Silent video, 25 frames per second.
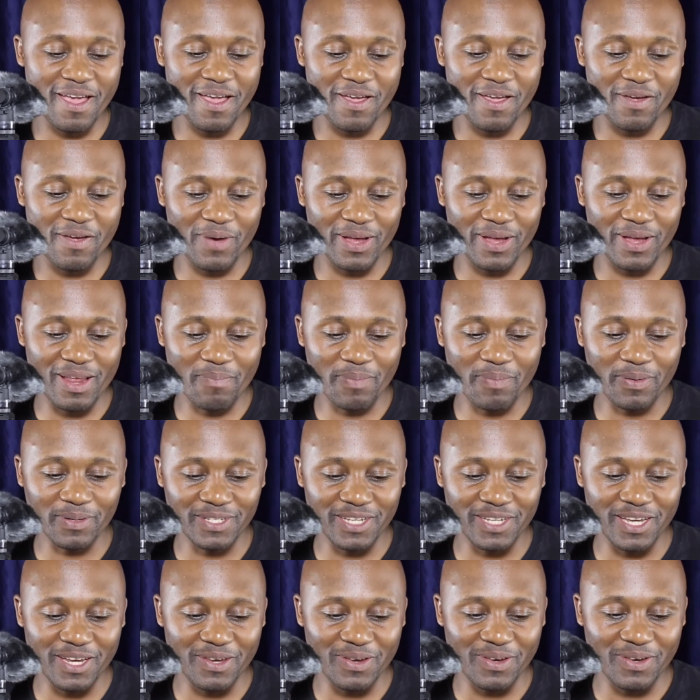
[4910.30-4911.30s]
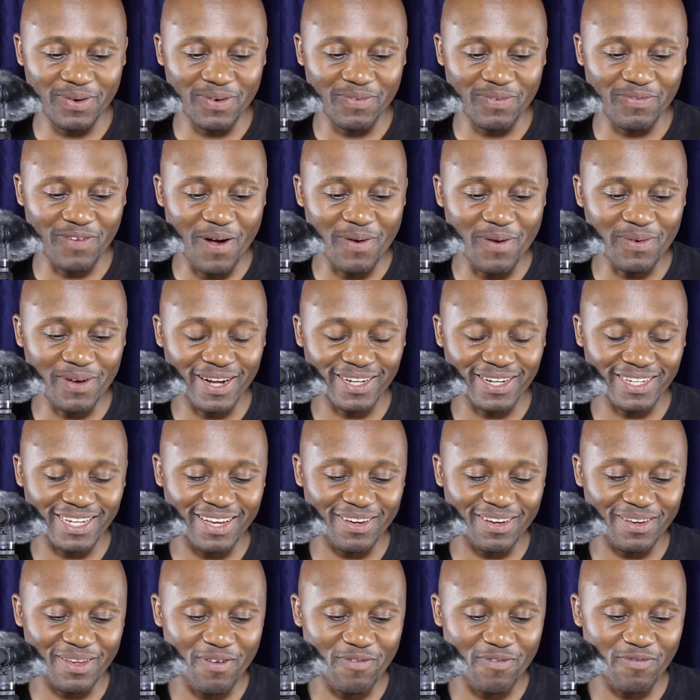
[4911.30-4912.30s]
when I put in, you found us
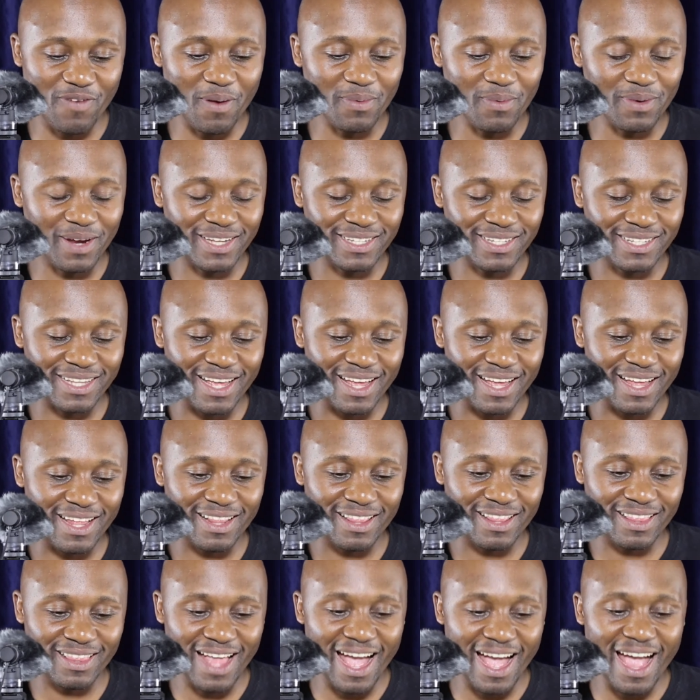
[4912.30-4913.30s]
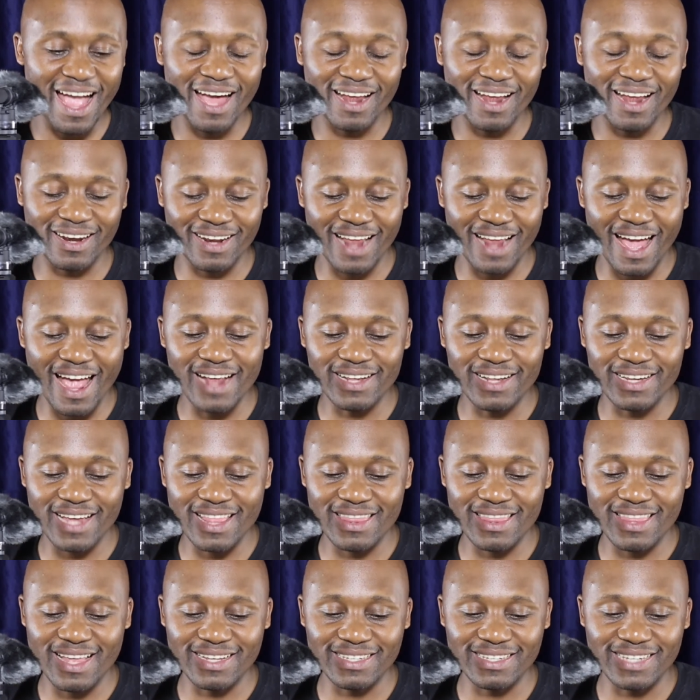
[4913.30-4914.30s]
right
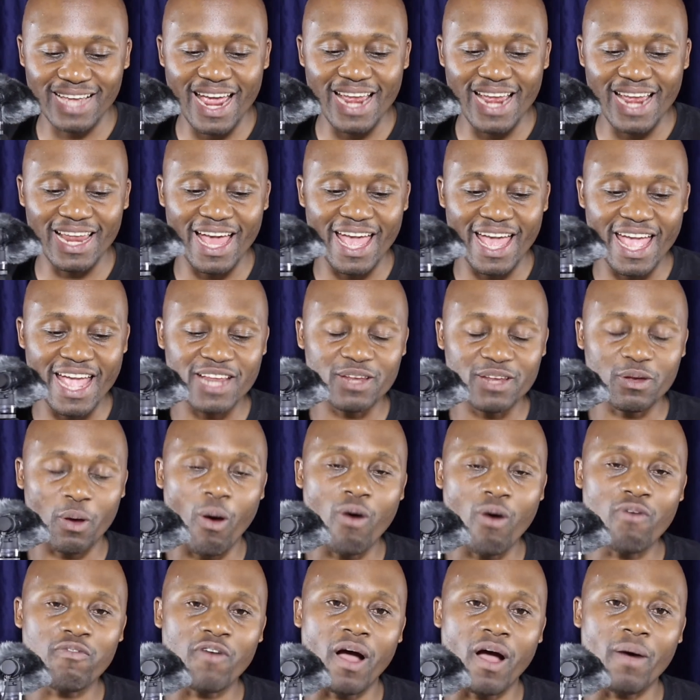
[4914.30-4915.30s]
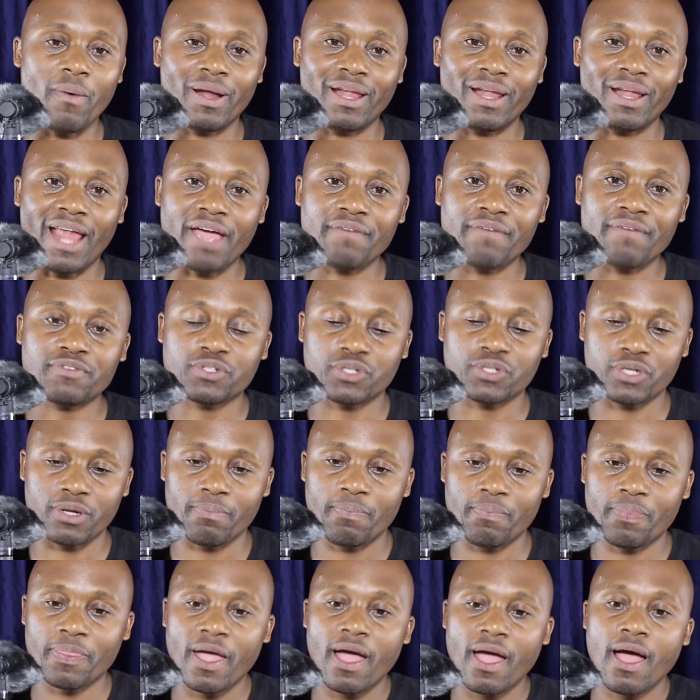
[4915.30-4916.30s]
at the tail end of our live
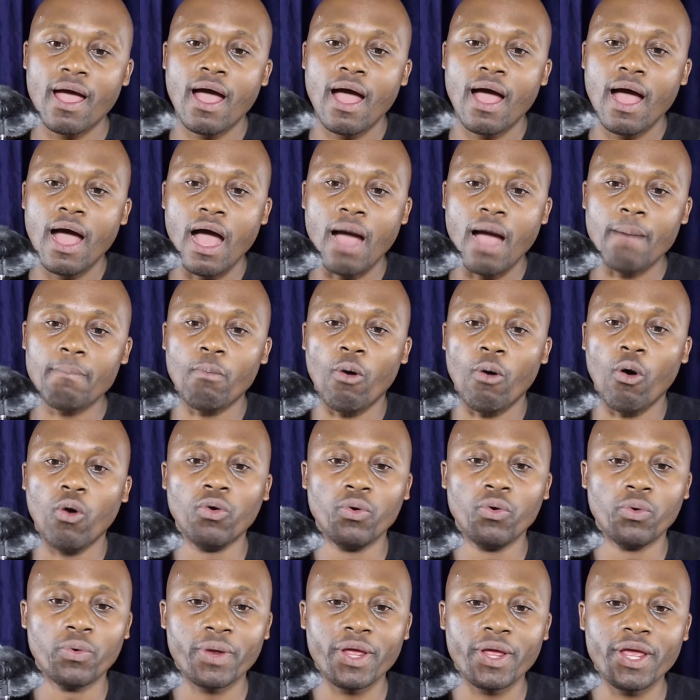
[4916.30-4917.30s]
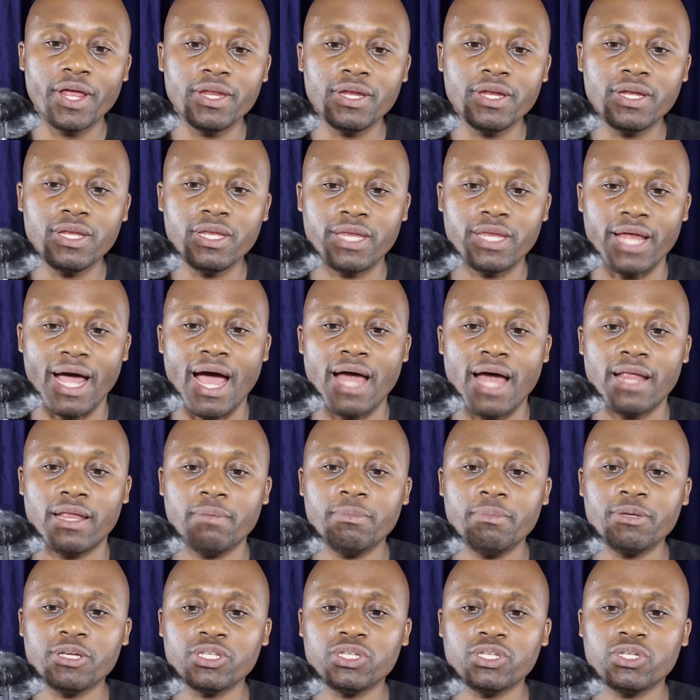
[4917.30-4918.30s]
stream. I'm already done. Let
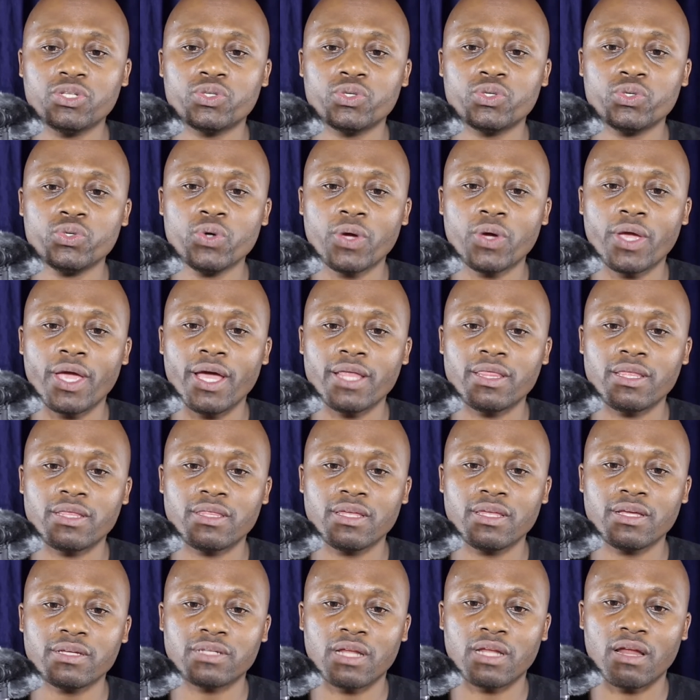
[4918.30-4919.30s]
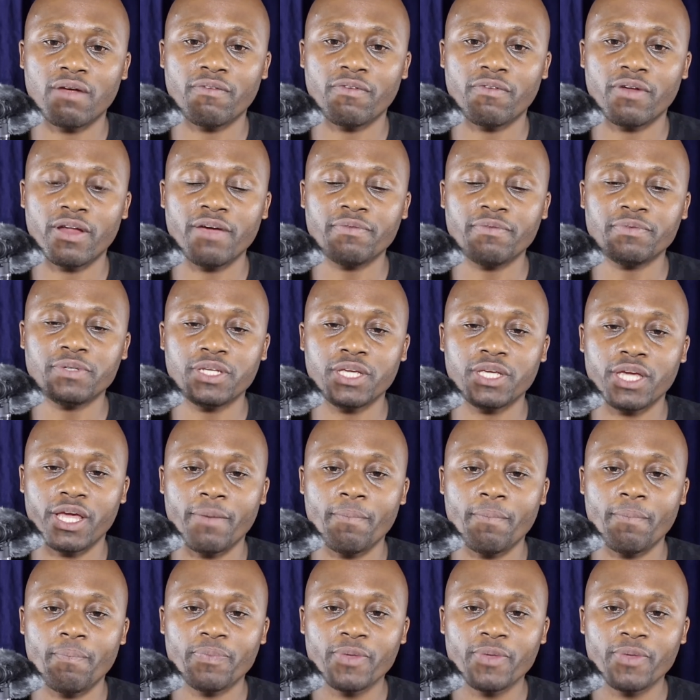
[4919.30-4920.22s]
me just look at the things that I've left here,